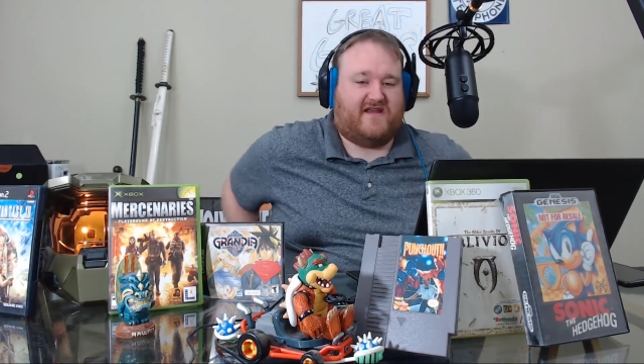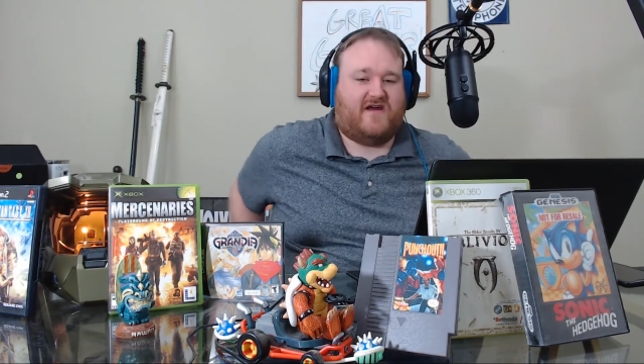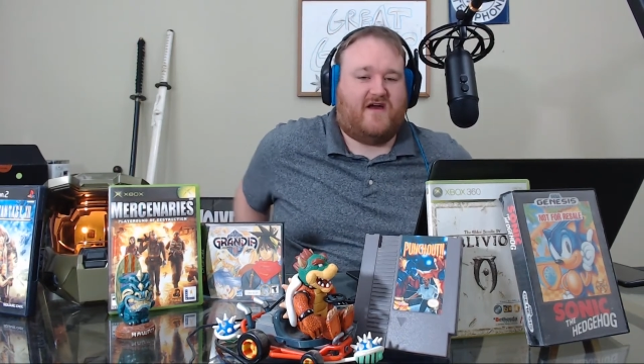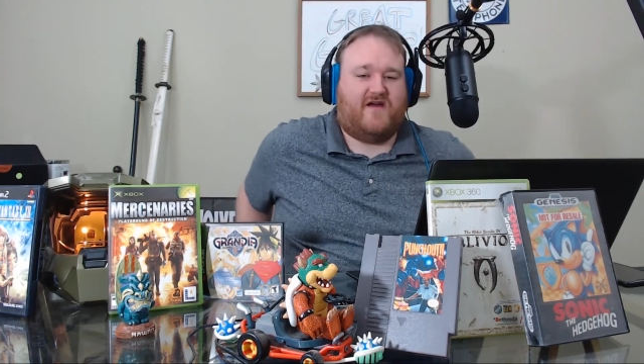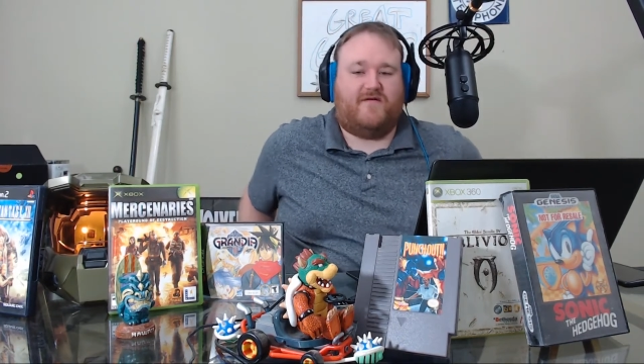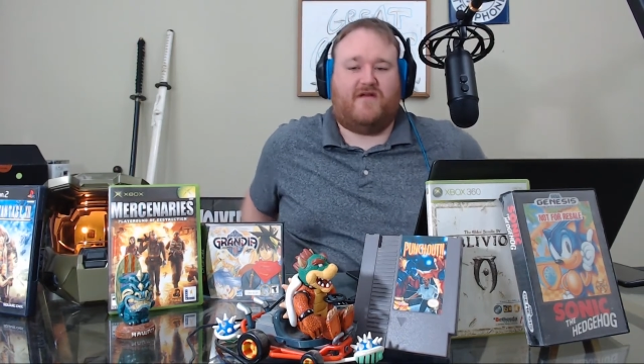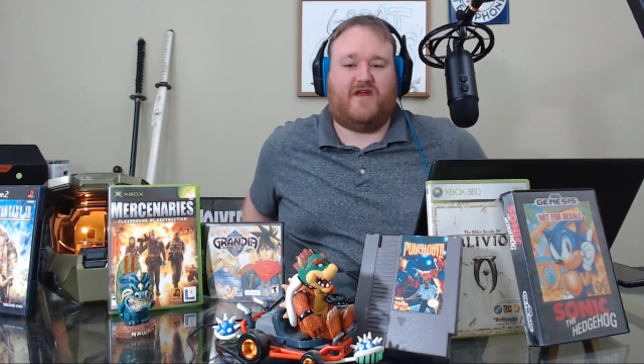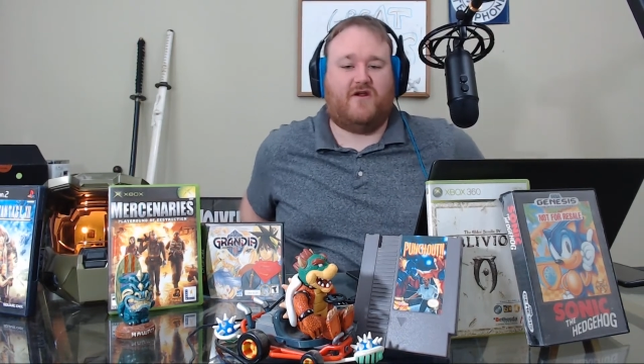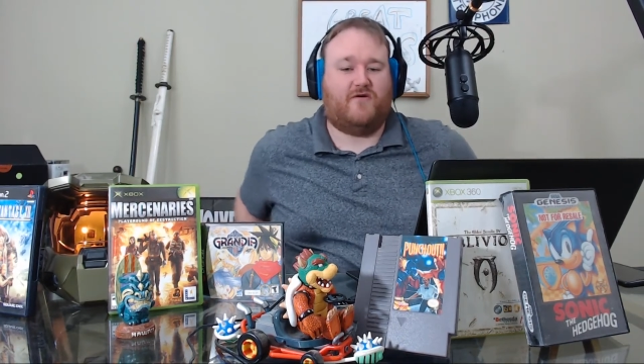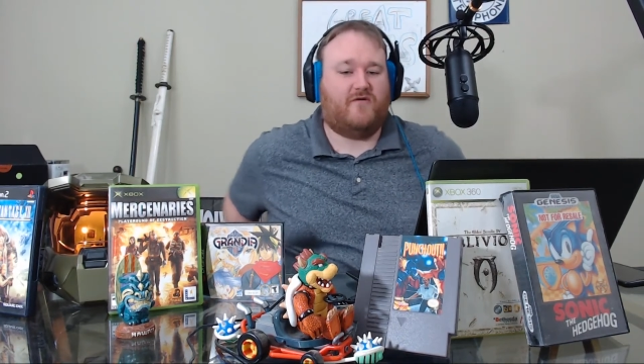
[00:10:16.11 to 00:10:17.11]

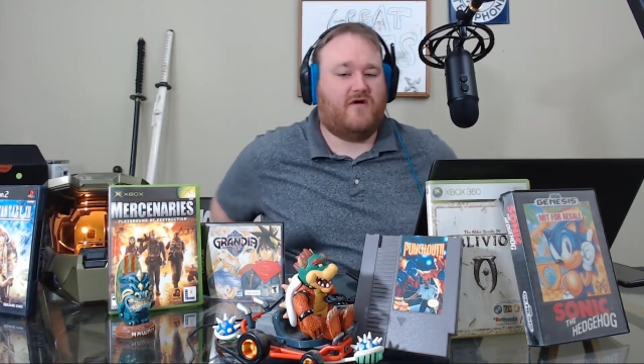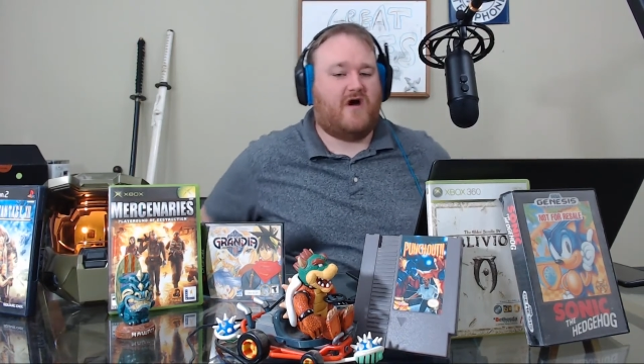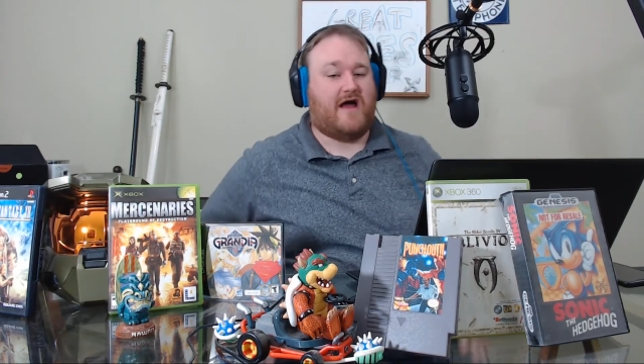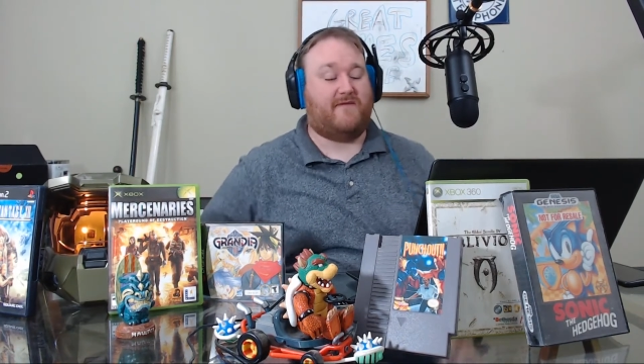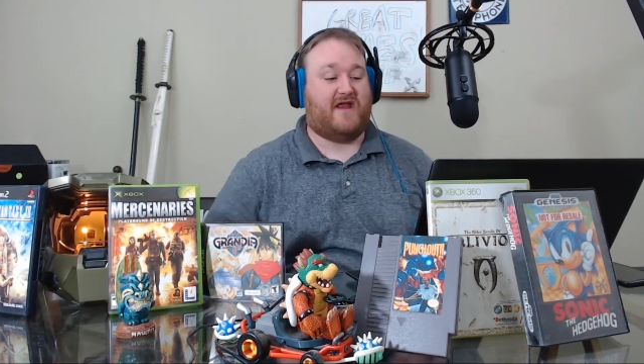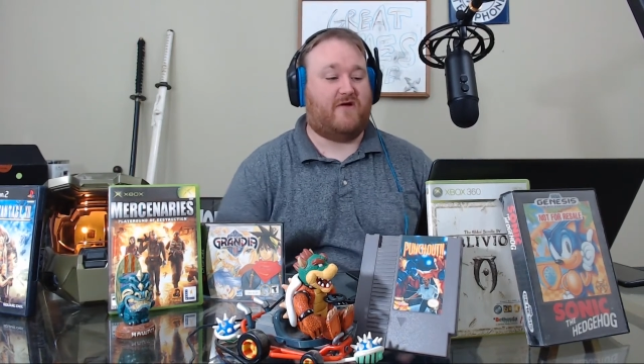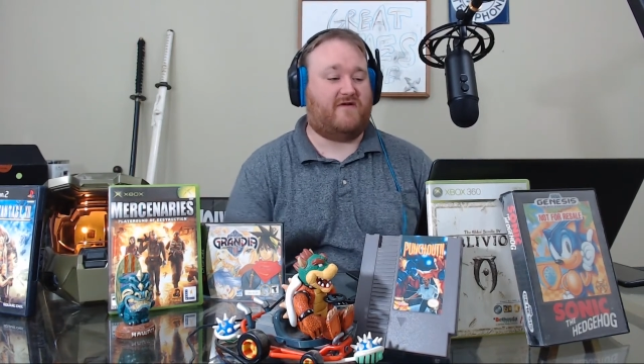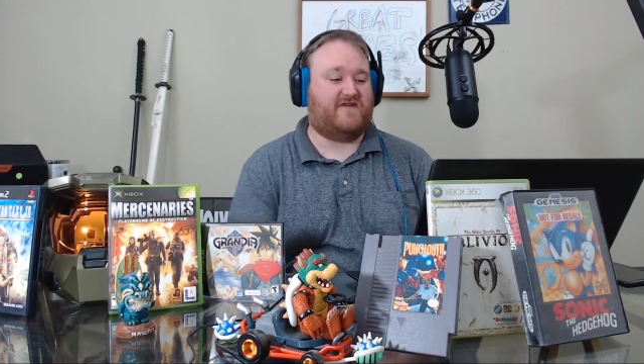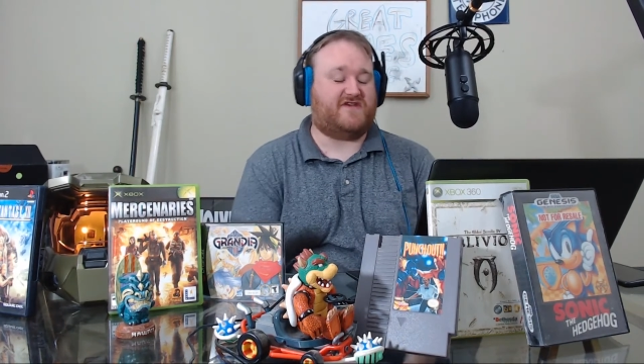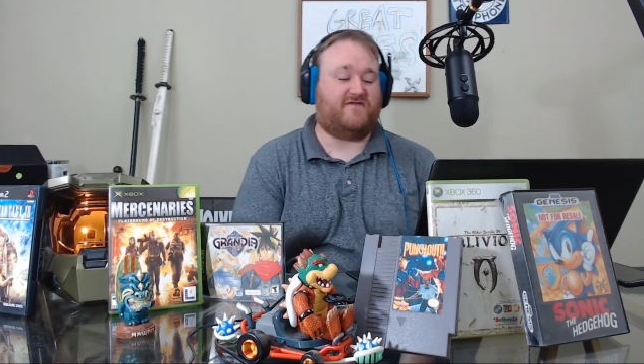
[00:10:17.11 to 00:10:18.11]
I've been hearing
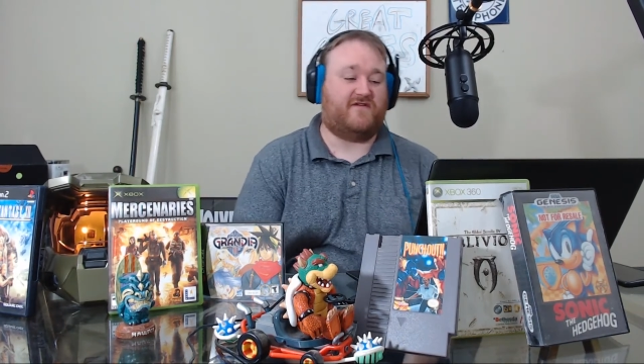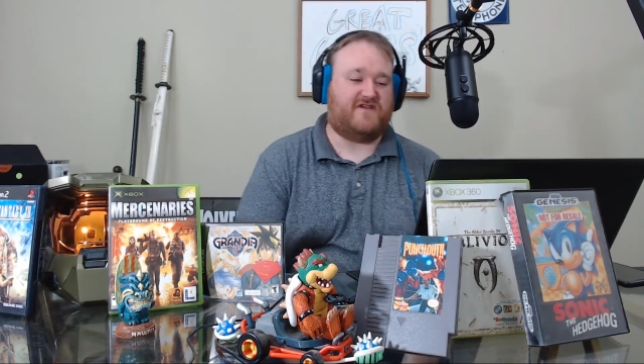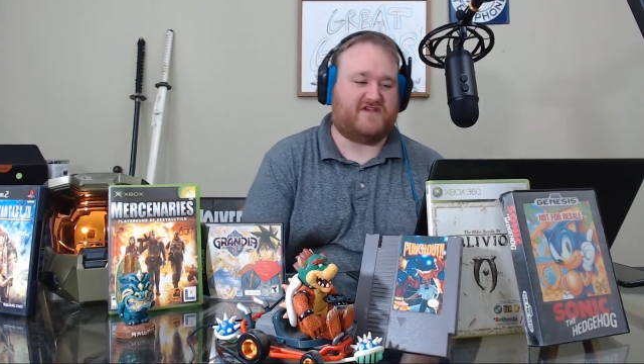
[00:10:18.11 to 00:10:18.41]
this